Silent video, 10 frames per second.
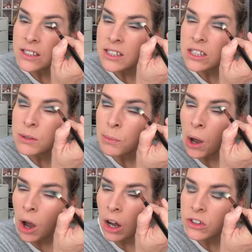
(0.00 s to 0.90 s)

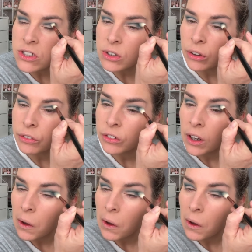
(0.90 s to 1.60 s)
smart stuff.